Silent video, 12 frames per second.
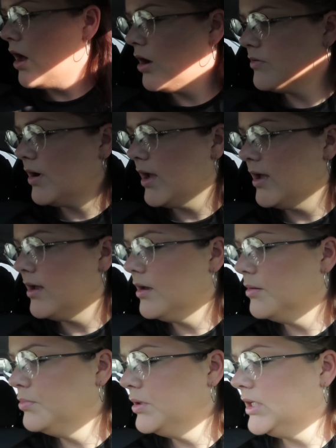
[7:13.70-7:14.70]
All right,
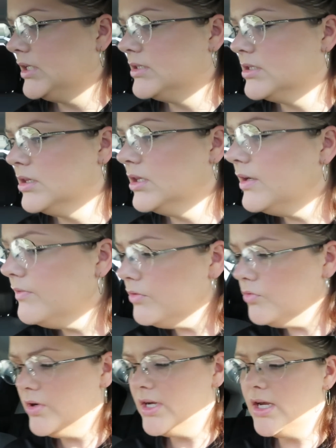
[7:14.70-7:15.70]
complete
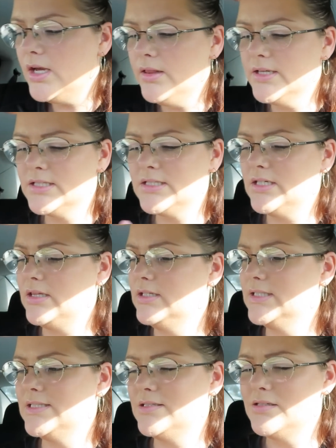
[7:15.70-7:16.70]
delivery. Let's see,
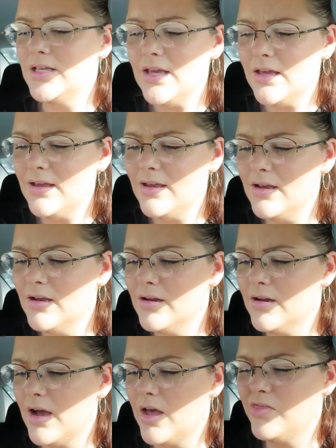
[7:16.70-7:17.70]
let's see.
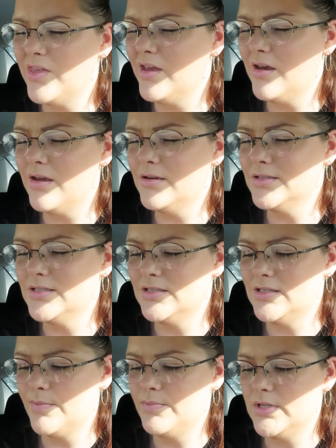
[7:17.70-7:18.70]
I think I
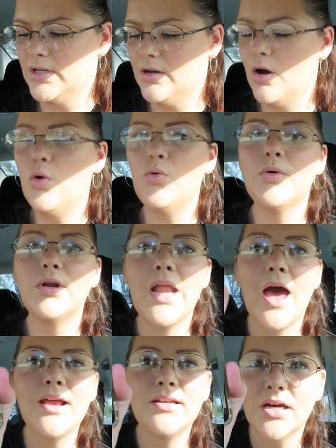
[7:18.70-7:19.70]
accepted, oh,
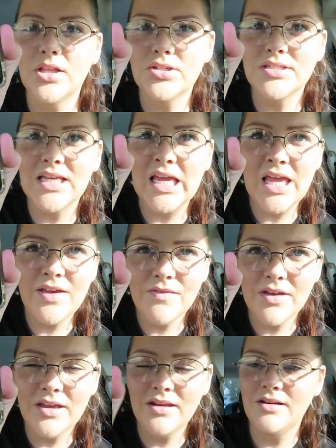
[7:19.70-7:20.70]
$9
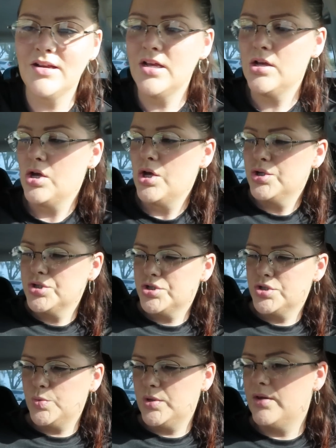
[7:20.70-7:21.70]
even
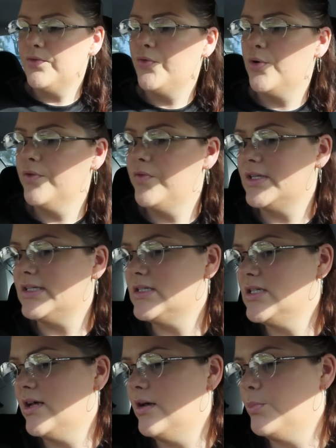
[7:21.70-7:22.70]
sweet 450
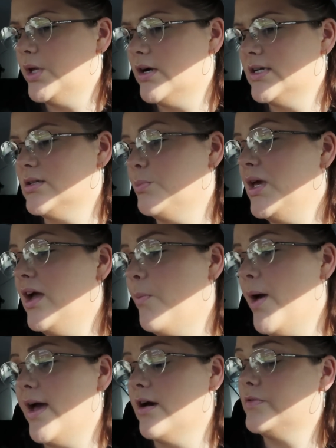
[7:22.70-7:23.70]
tip. There is a
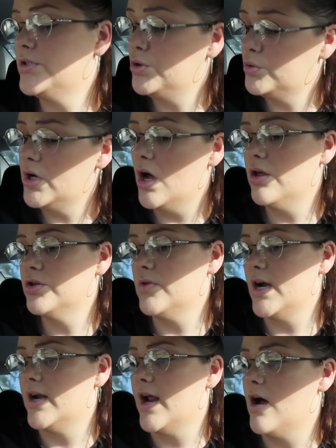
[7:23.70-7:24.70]
peak pay of $2
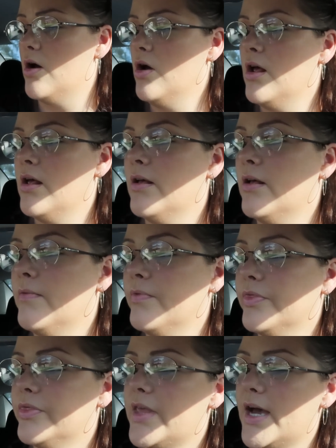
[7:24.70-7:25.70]
right now.
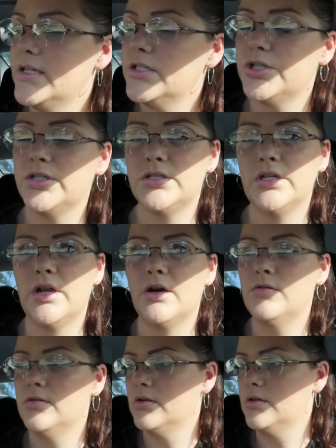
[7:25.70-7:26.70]
That's good to
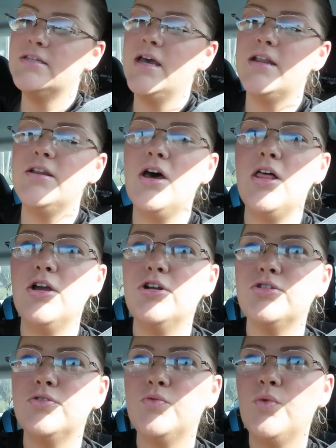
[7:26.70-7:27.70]
know. $10,
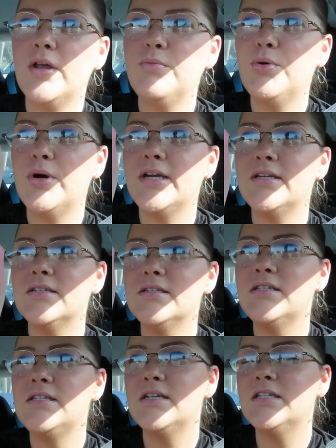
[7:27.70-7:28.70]

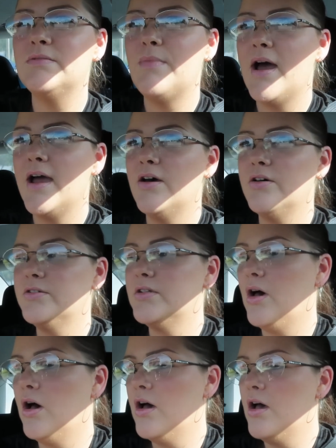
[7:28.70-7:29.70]
1.6 miles,
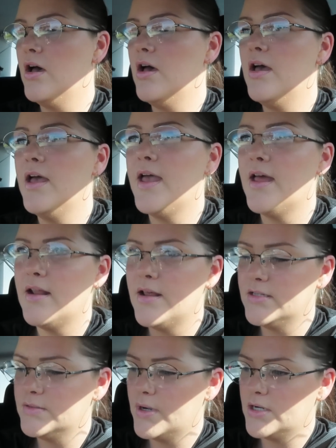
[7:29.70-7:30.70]
uh, and
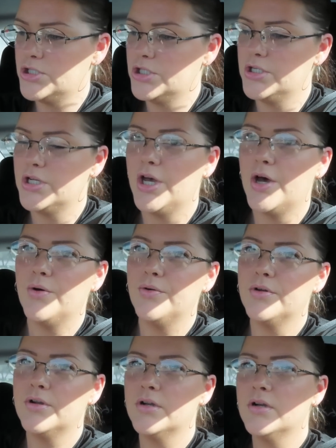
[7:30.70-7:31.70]
it's my turn to
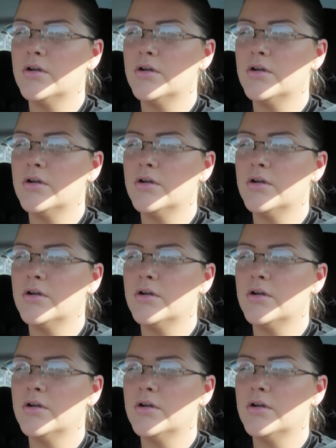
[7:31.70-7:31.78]
go.